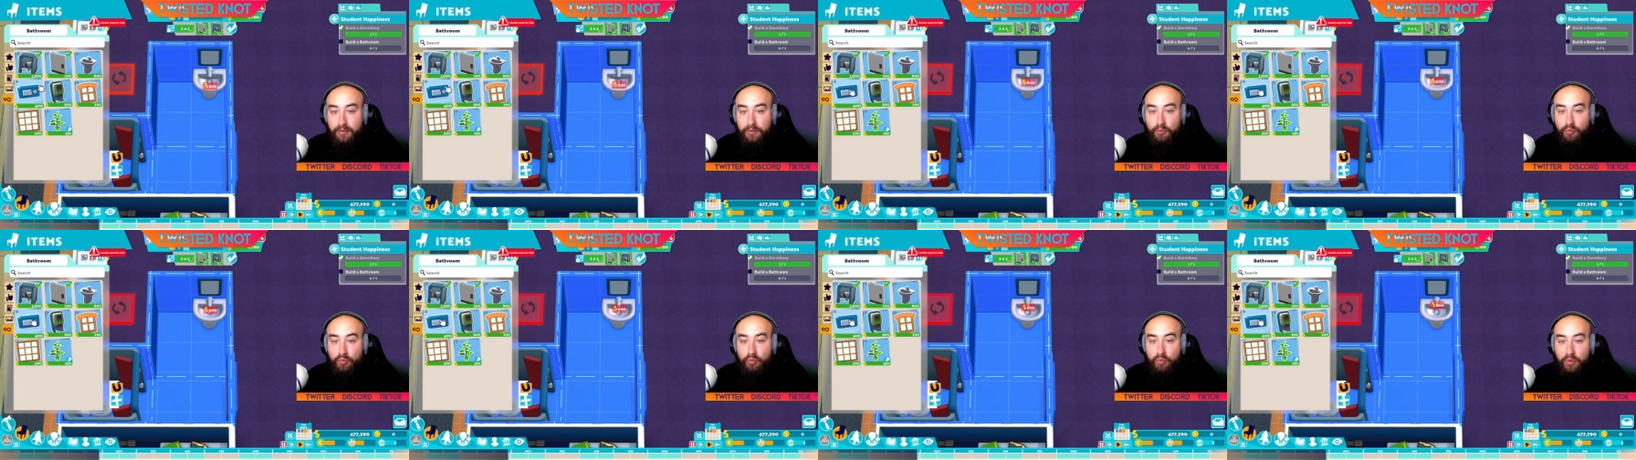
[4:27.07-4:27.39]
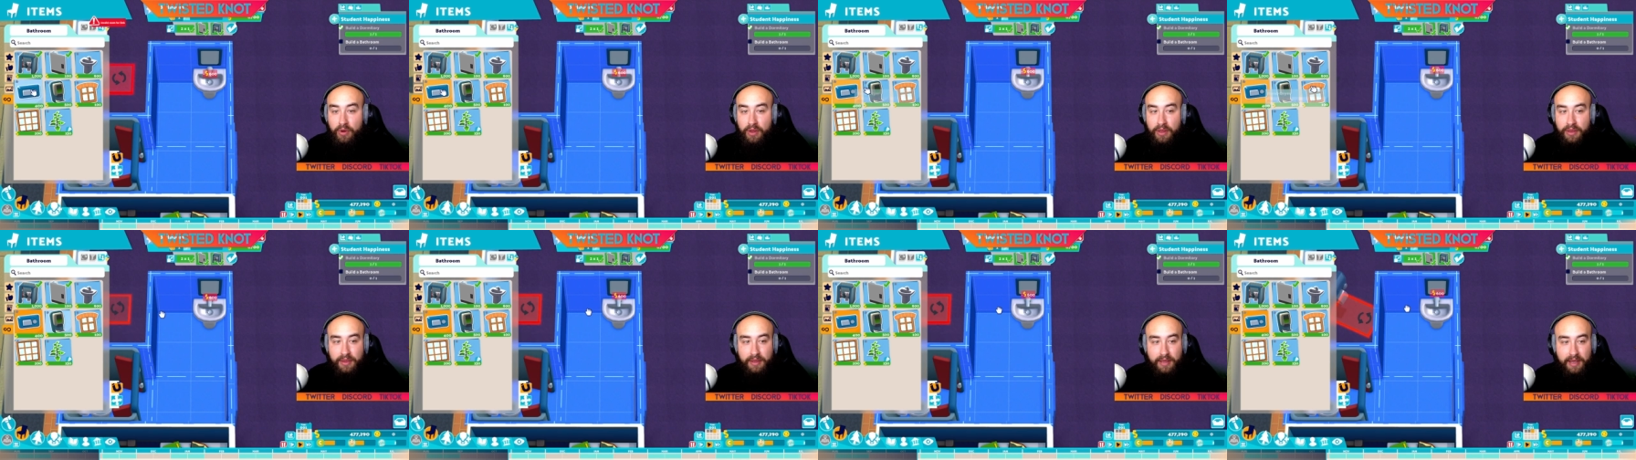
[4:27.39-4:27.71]

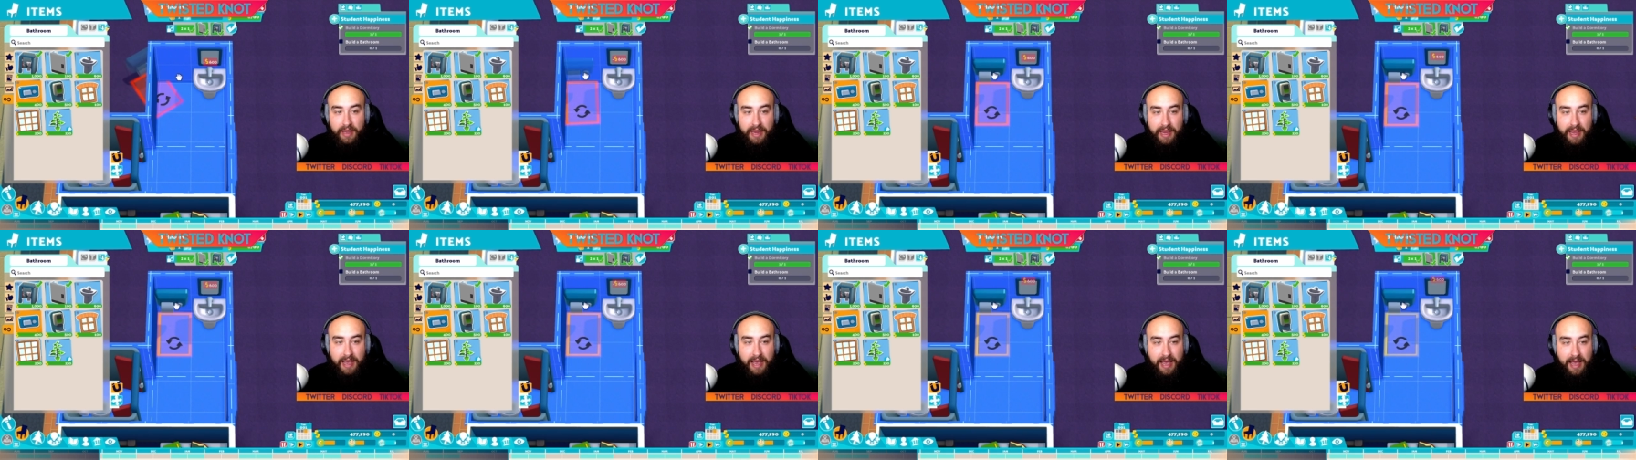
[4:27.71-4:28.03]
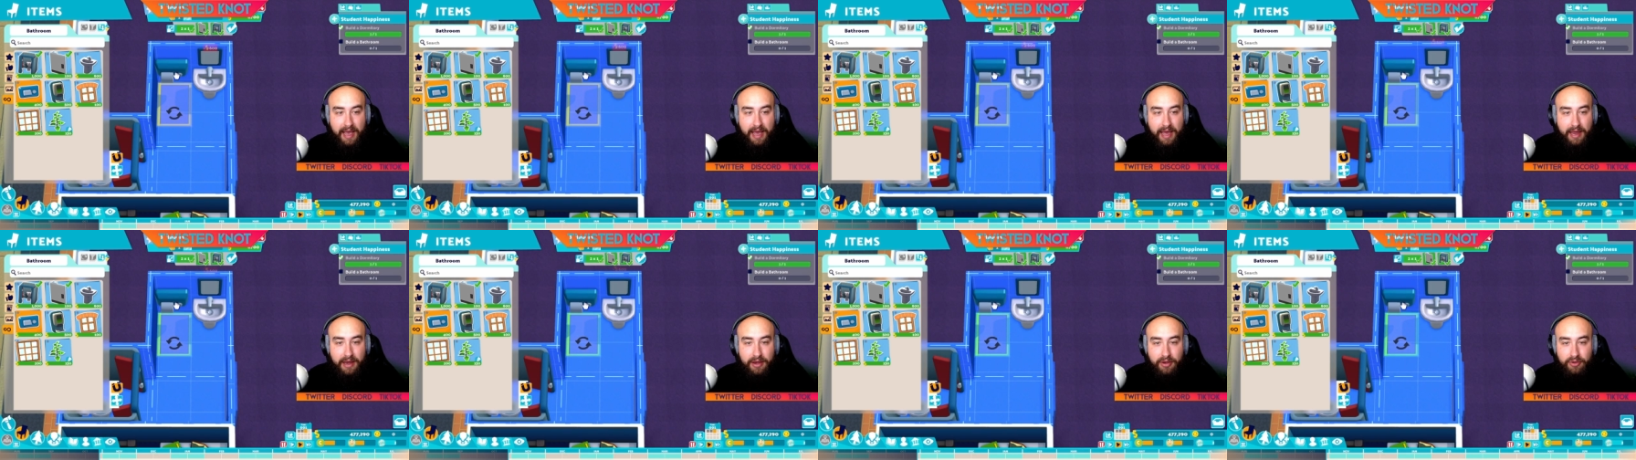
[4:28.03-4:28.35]
with a
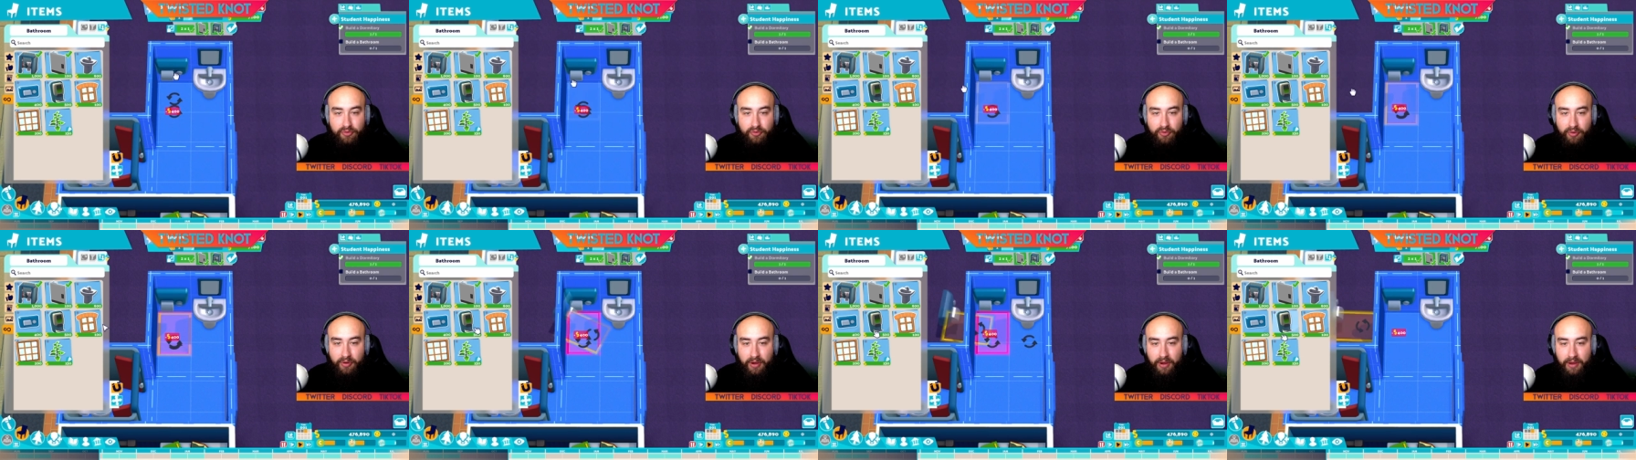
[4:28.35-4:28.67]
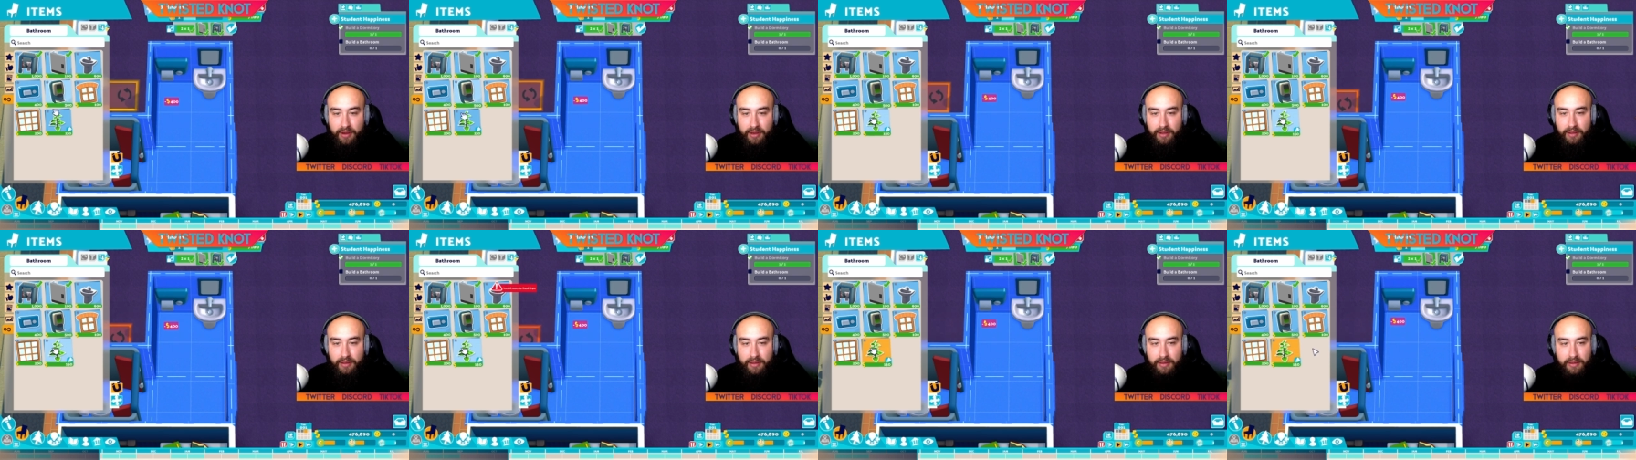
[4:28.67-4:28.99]
hand
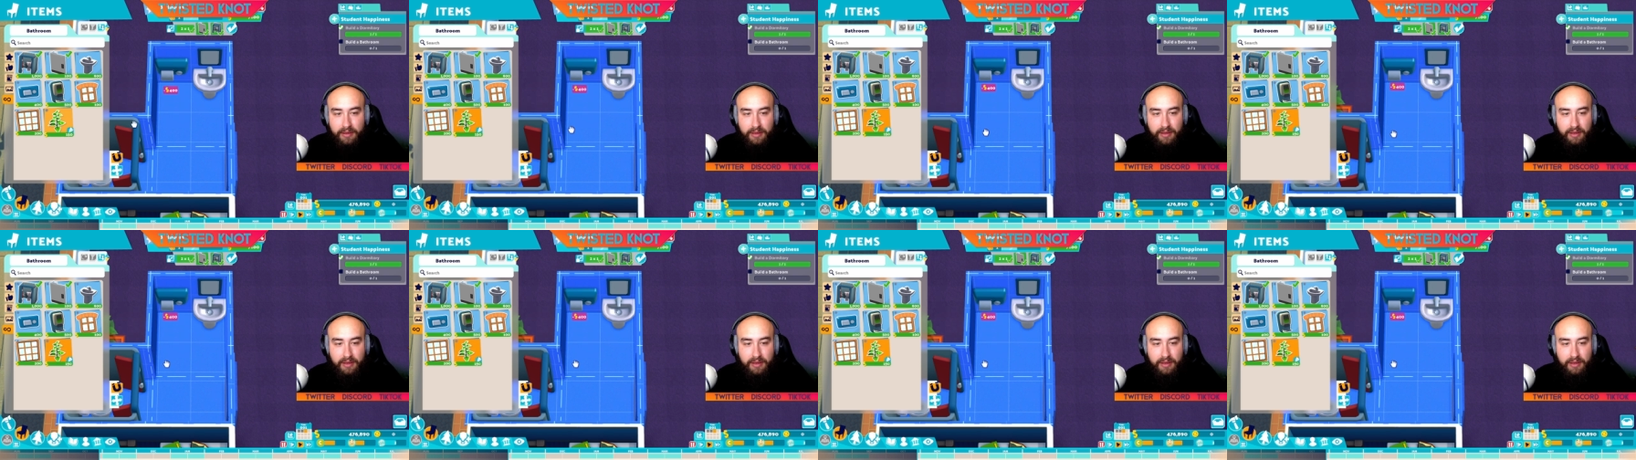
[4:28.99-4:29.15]
dryer.